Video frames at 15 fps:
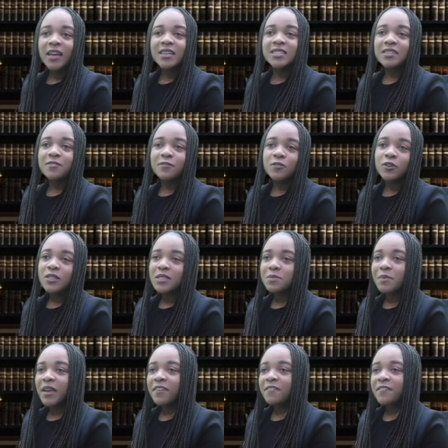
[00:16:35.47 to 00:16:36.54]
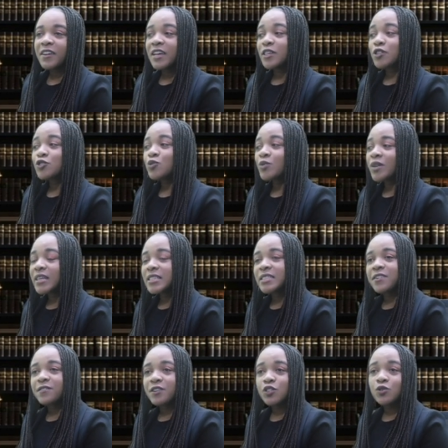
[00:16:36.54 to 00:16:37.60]
Divorce may free two
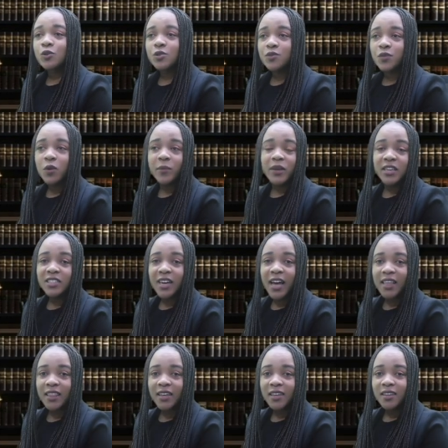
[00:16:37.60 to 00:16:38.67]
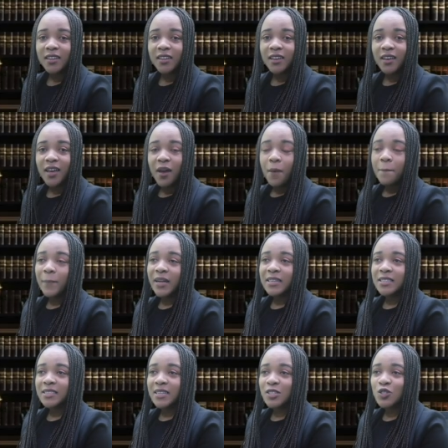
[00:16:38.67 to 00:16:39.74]
individuals from each other, but it
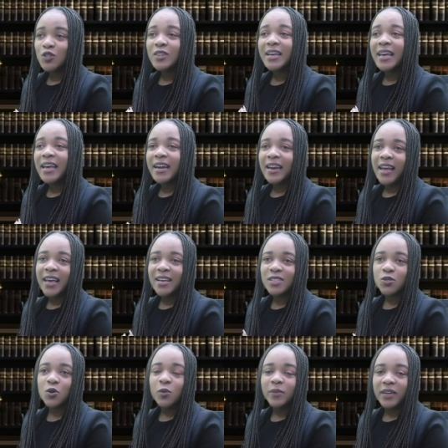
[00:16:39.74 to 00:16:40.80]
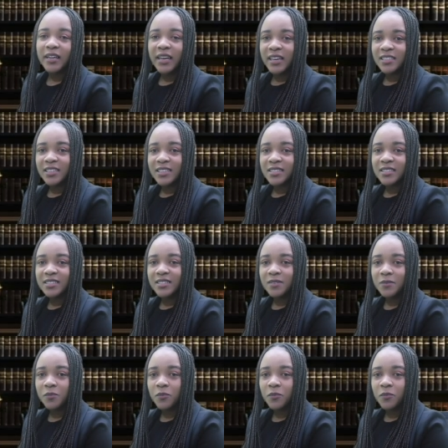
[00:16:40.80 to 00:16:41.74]
does not erase obligations.